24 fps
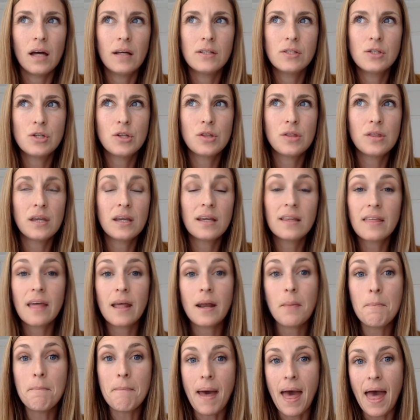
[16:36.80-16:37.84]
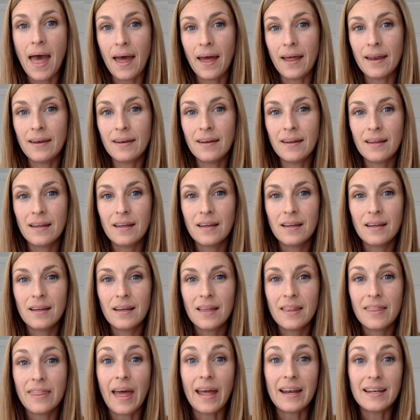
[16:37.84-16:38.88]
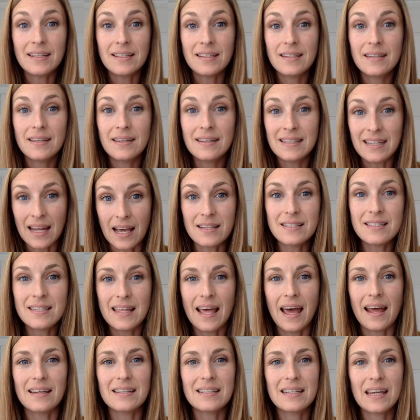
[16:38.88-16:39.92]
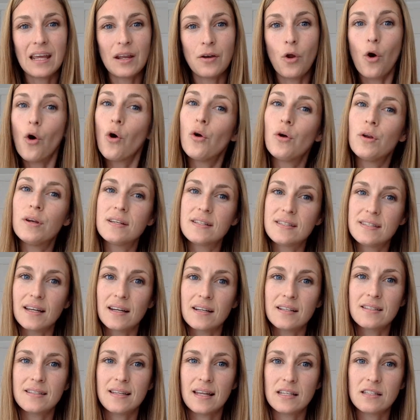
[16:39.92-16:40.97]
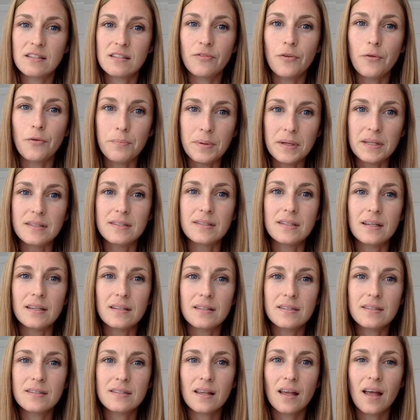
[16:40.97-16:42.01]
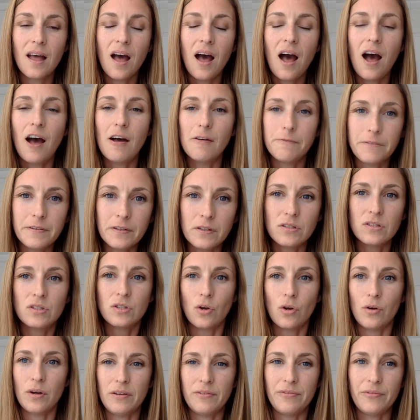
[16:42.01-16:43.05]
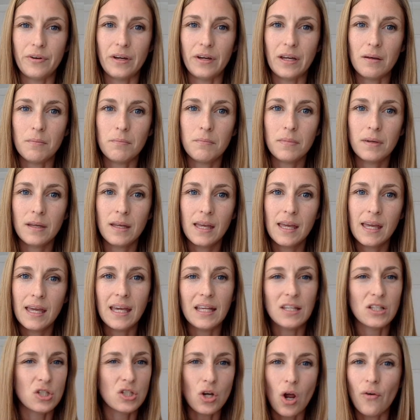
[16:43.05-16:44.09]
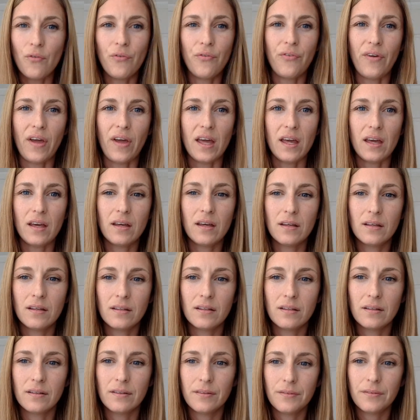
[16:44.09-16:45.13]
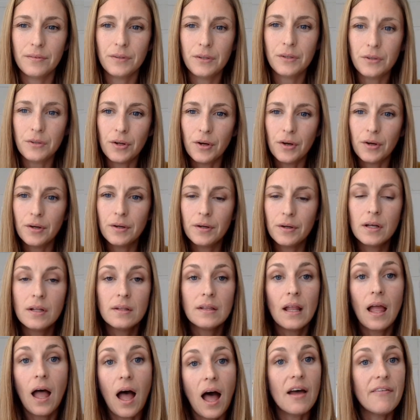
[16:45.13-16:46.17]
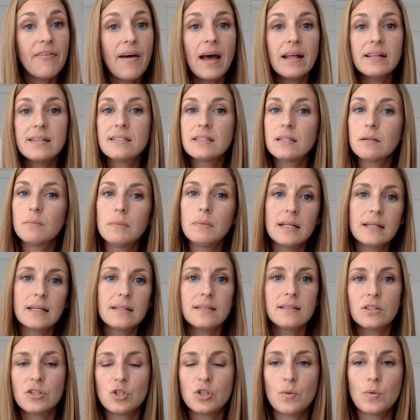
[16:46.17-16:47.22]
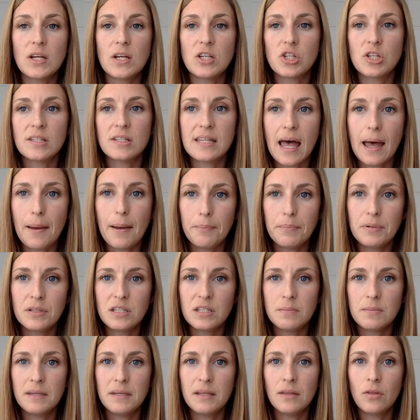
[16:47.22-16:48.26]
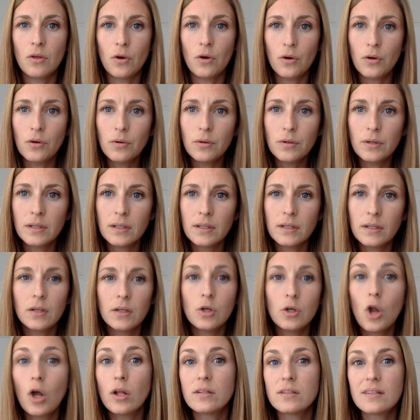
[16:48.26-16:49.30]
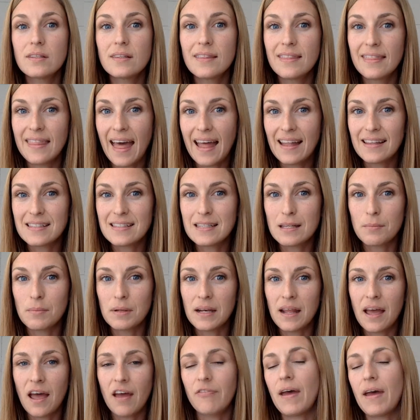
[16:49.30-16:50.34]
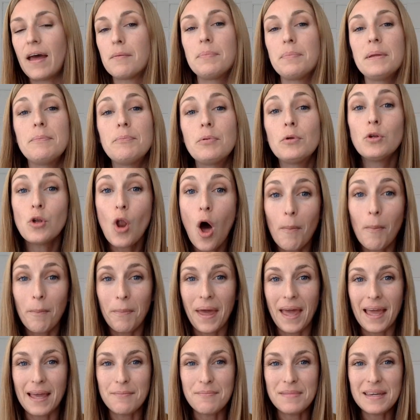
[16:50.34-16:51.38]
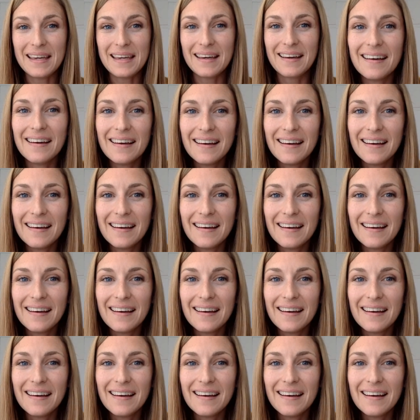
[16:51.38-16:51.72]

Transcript: to think that a man that does that can own a successful business. I feel sorry for him. It's not fair, you know? I've had similar situations happen to me though. Not that similar, I've had people not pay me,